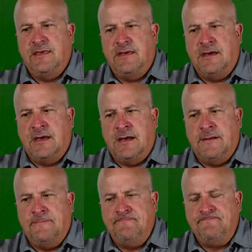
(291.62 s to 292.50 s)

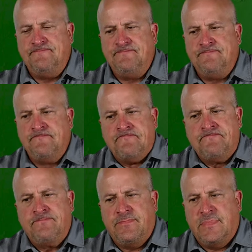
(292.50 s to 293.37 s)
Um,
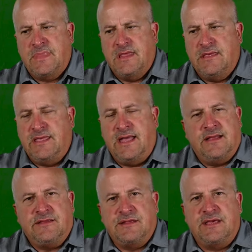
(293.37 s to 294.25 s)

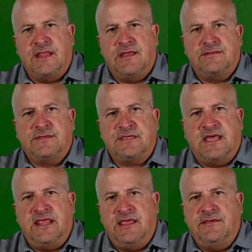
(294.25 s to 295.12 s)
yeah, just kind of
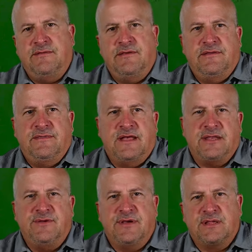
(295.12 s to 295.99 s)
steady,
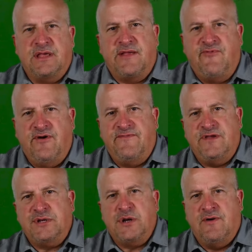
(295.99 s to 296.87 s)
not too exciting fall
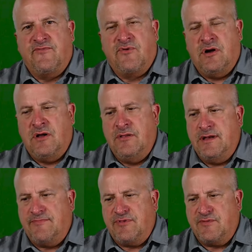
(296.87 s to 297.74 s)
fishing overall
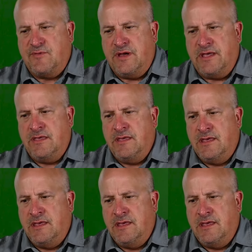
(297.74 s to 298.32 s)
up this way.